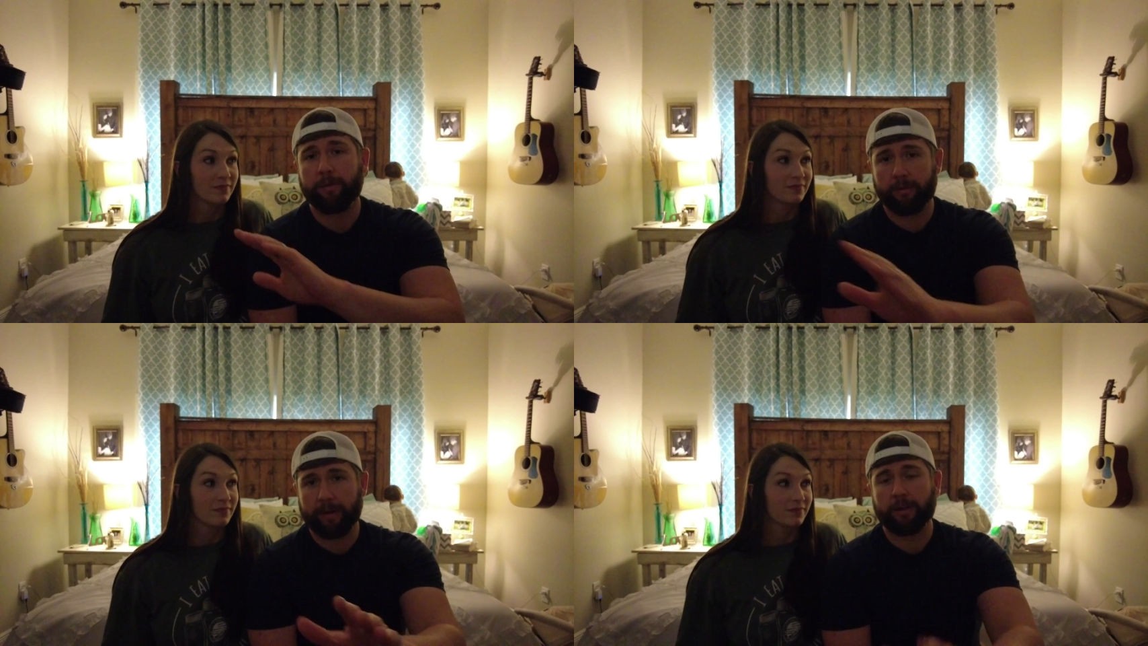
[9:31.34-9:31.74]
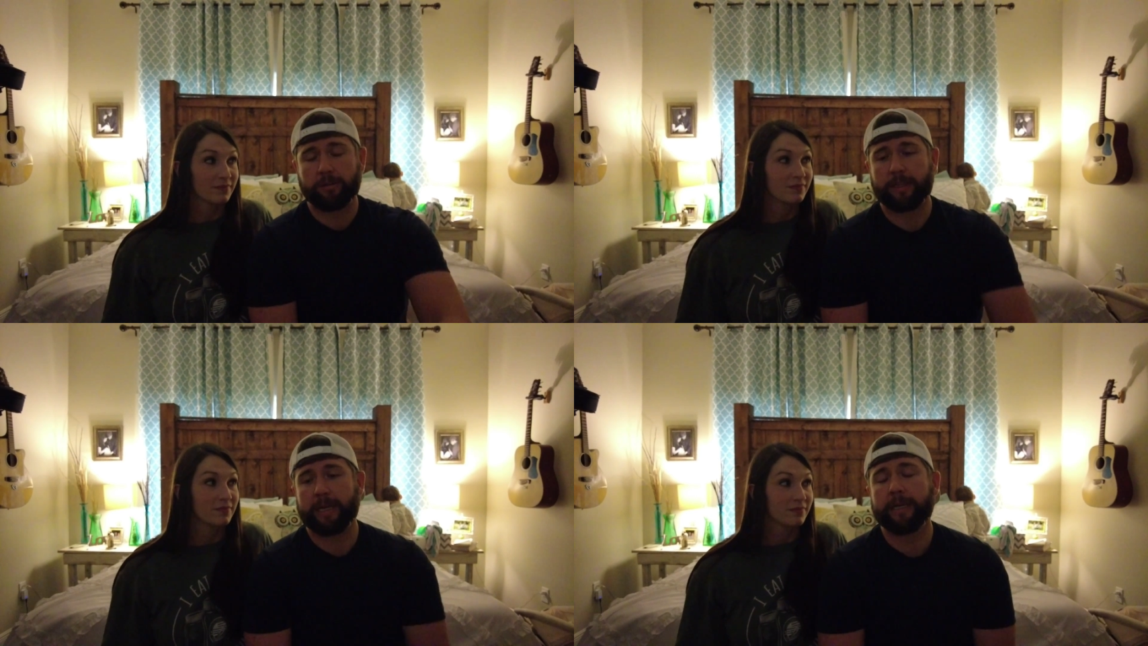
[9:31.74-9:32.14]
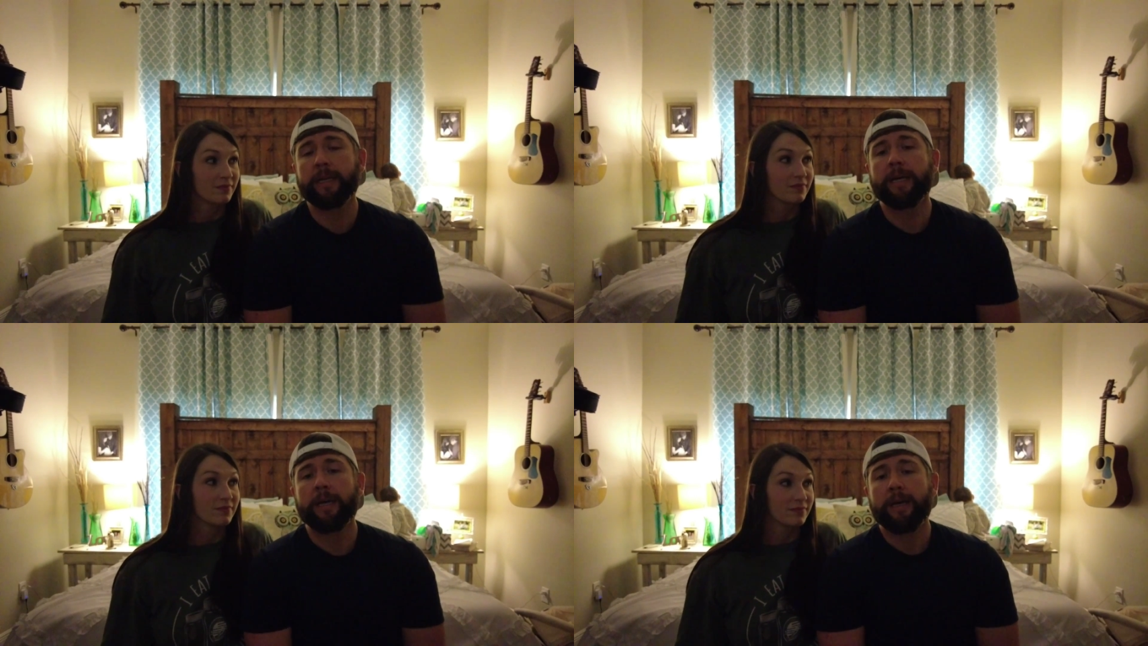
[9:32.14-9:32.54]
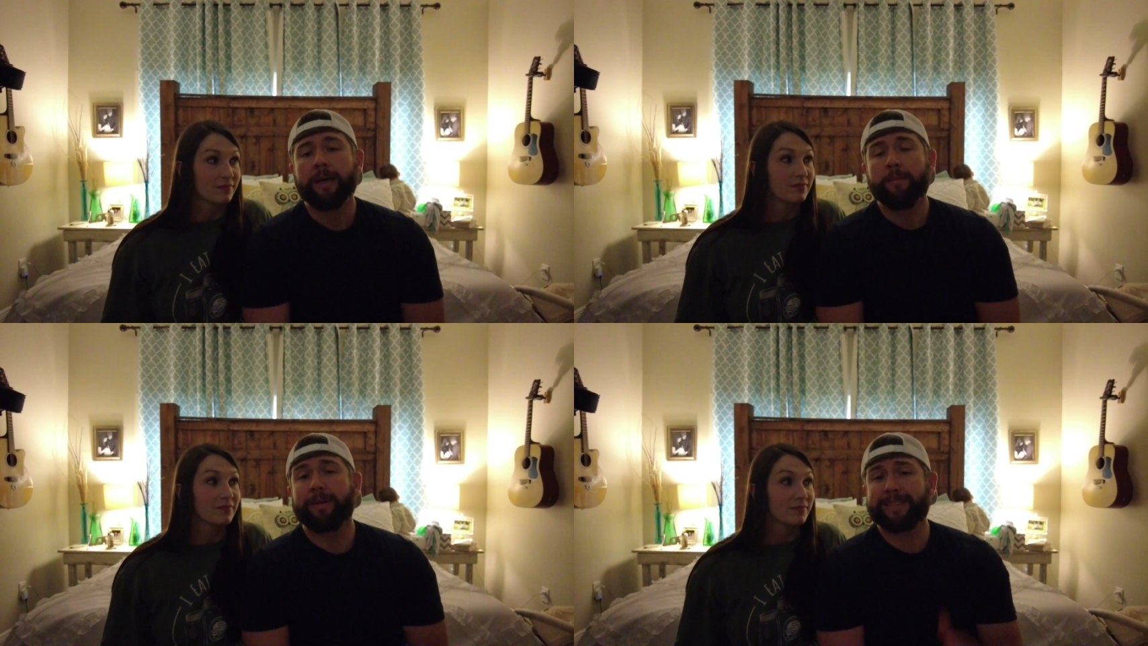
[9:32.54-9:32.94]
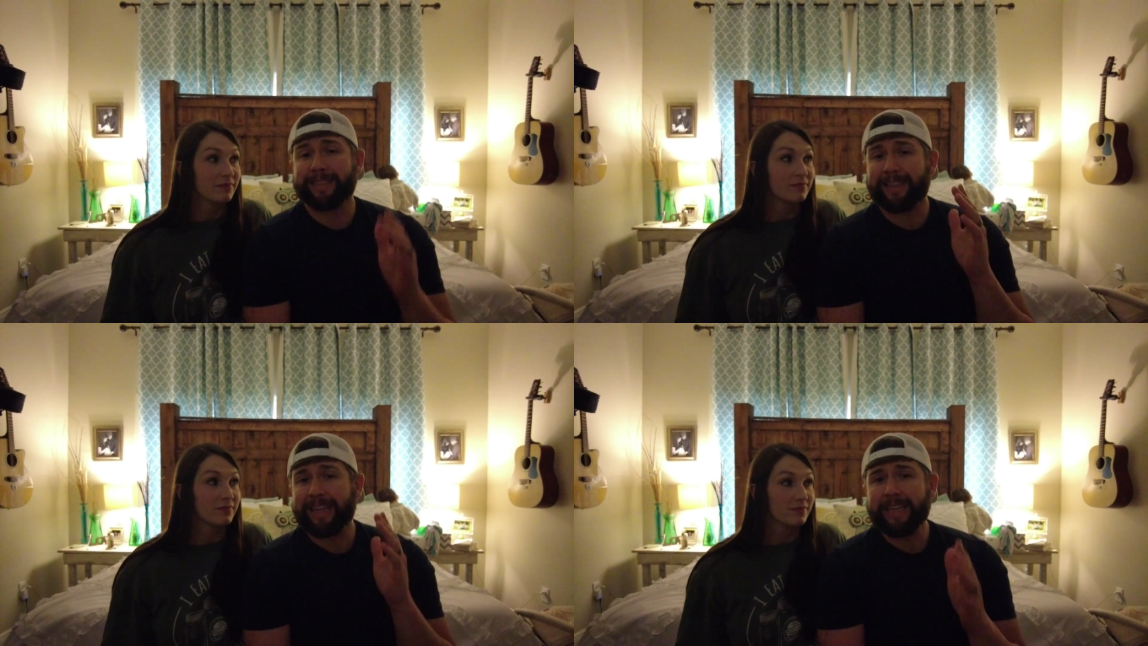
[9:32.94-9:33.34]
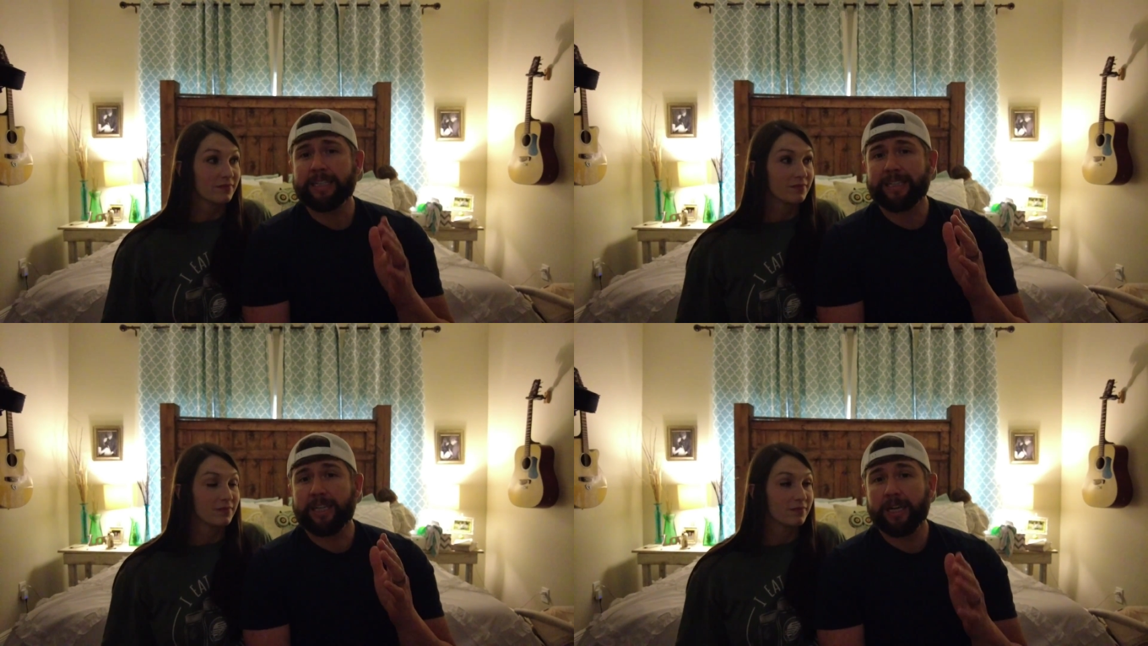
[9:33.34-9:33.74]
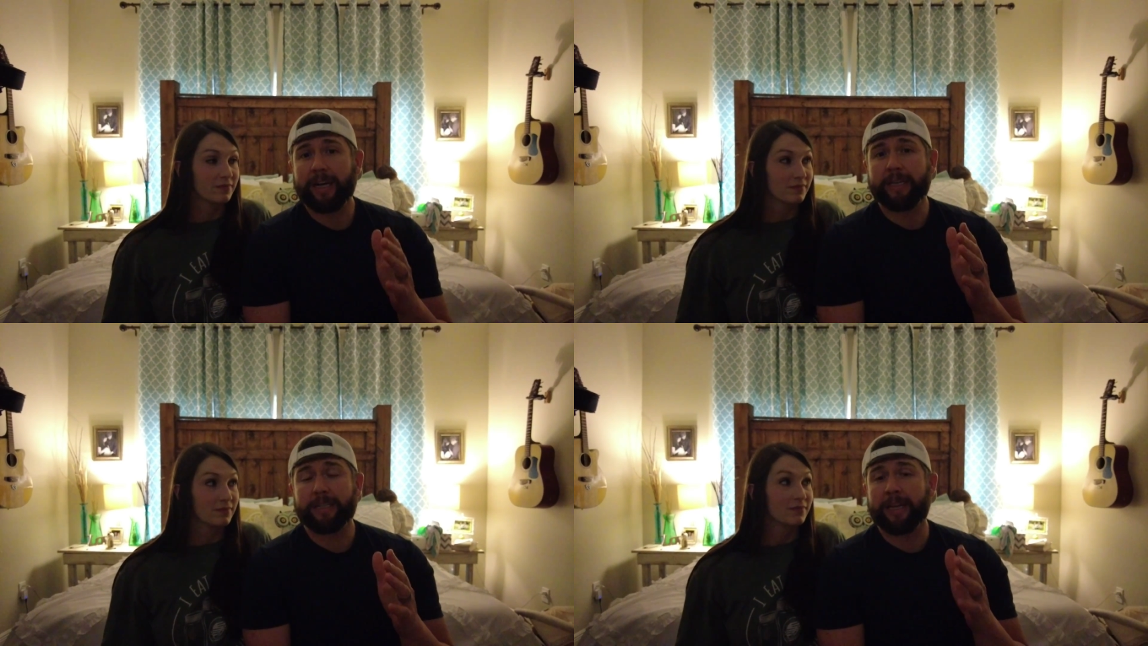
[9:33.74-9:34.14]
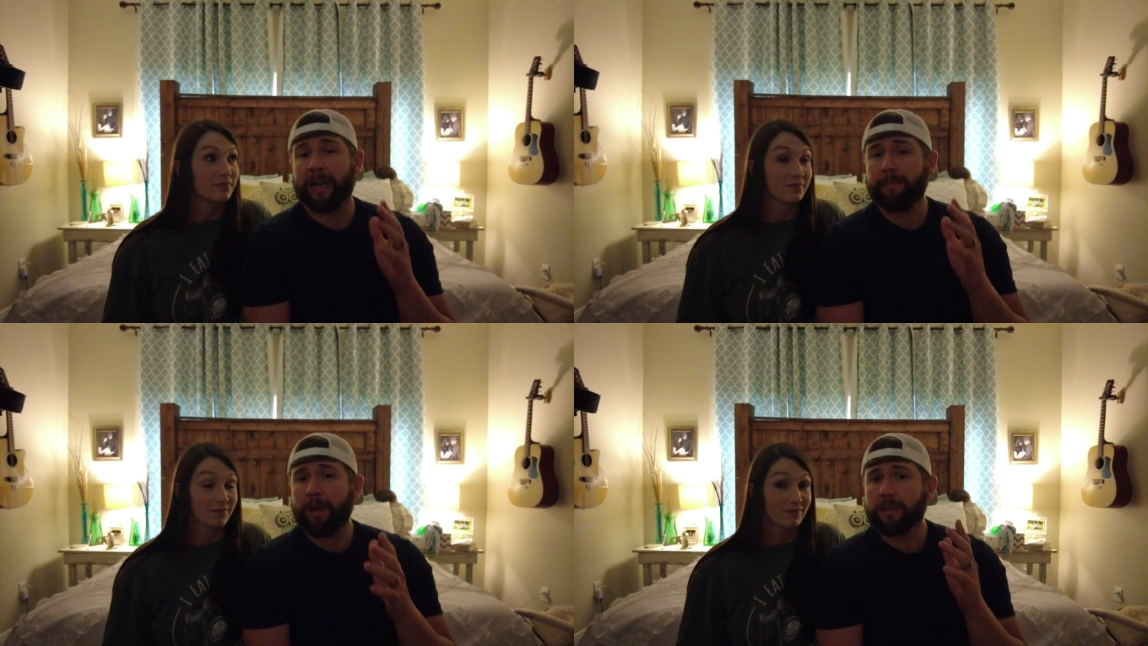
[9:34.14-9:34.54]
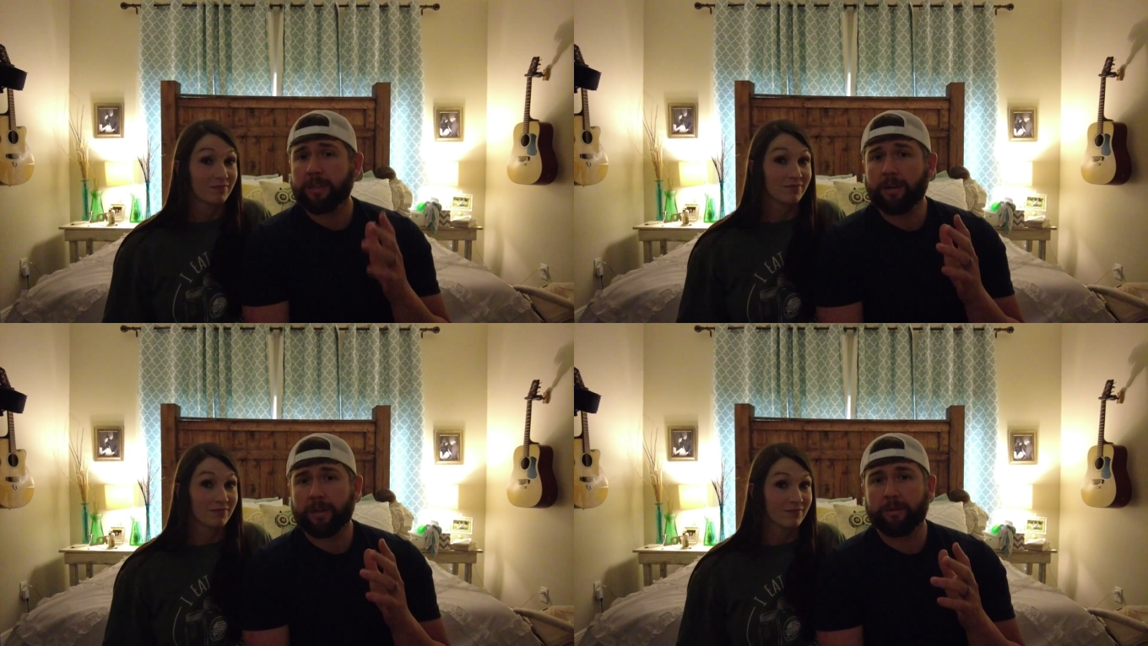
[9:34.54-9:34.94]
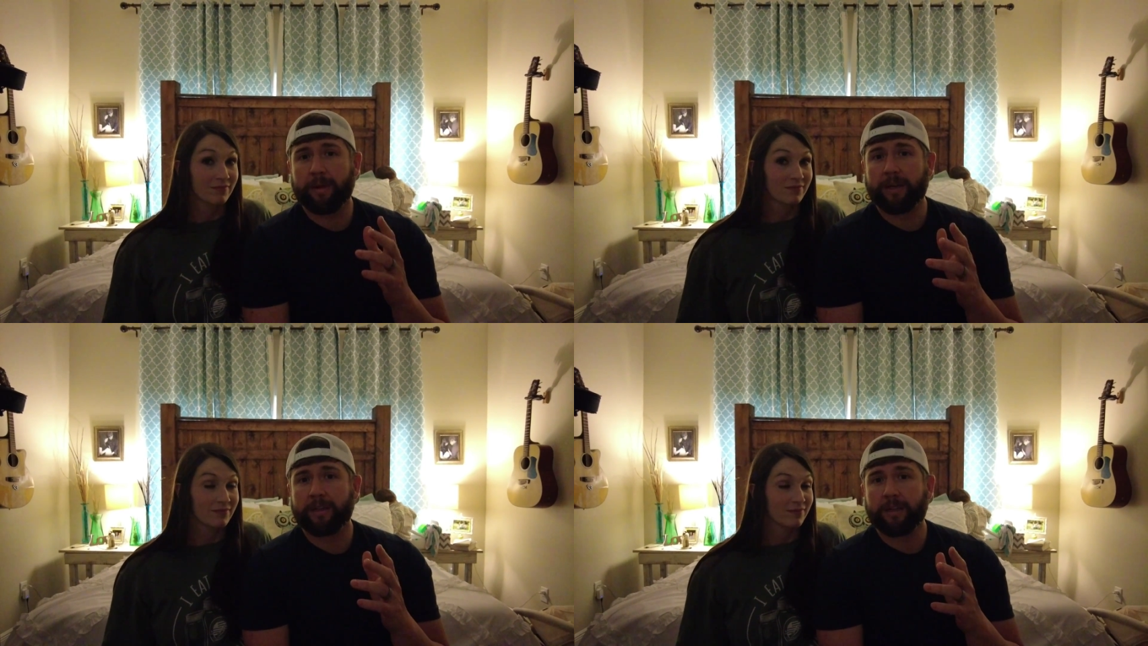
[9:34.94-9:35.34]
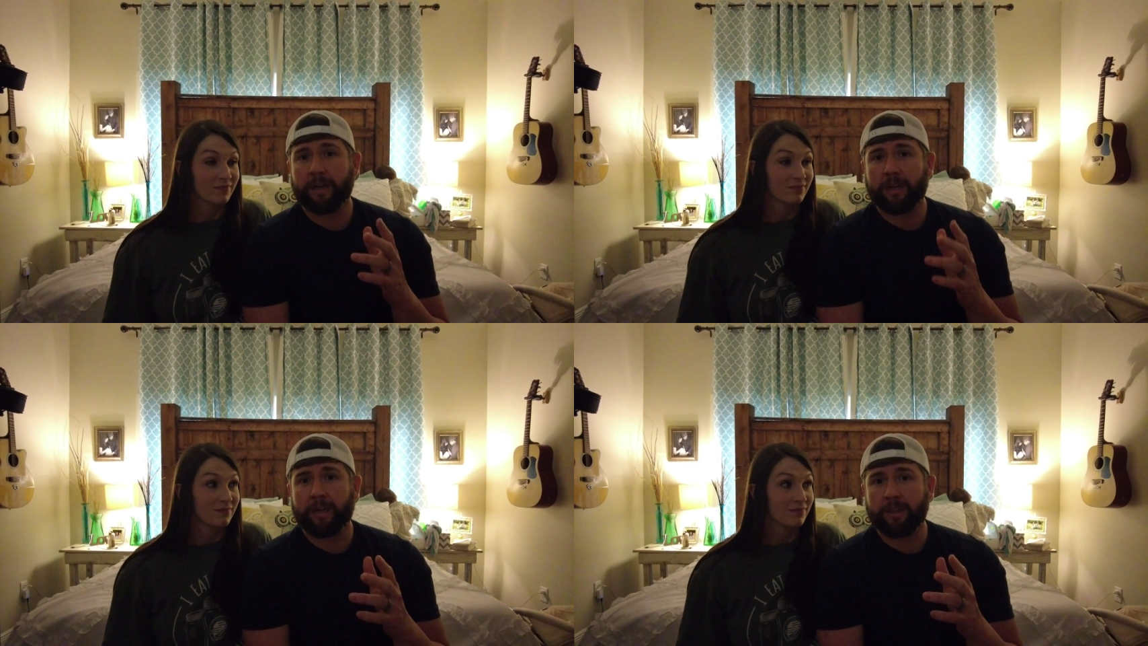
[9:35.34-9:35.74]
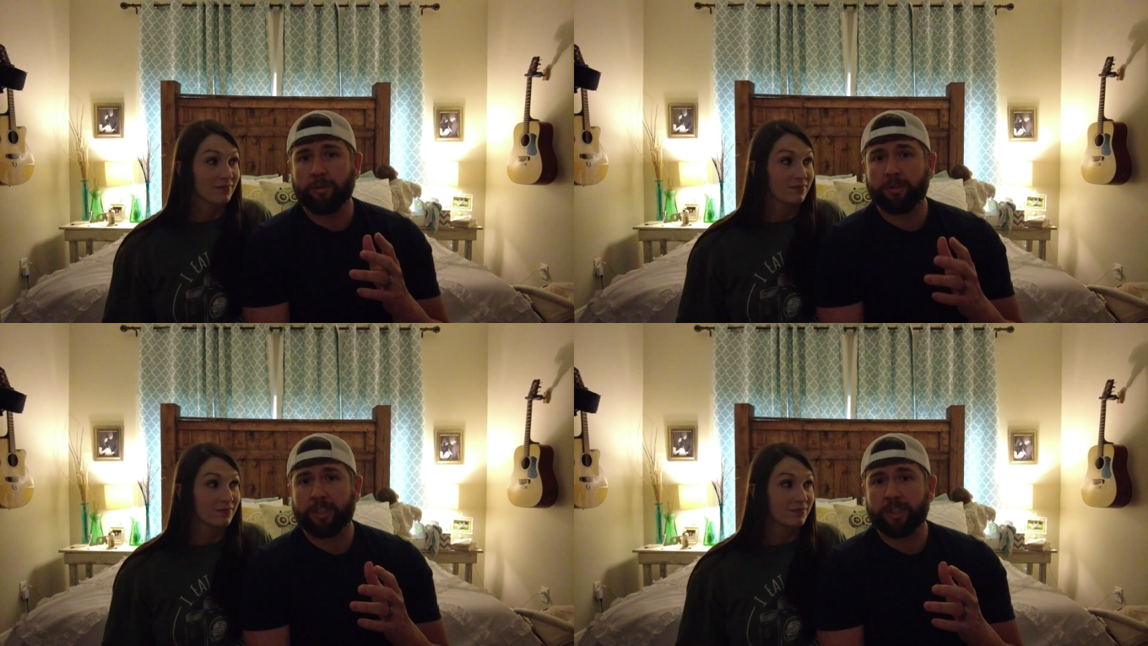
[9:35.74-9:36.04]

Speaker 1: would vouch that. But to then cut, and I'm not talking about a little